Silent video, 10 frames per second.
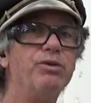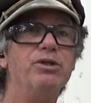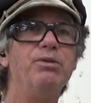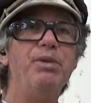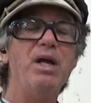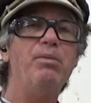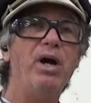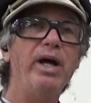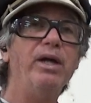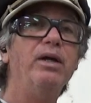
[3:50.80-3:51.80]
original paint
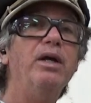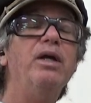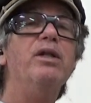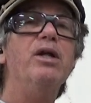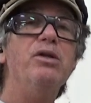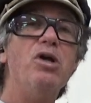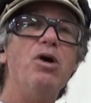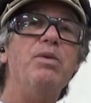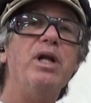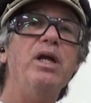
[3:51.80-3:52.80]
bike that
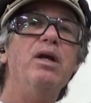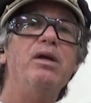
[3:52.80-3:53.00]
nobody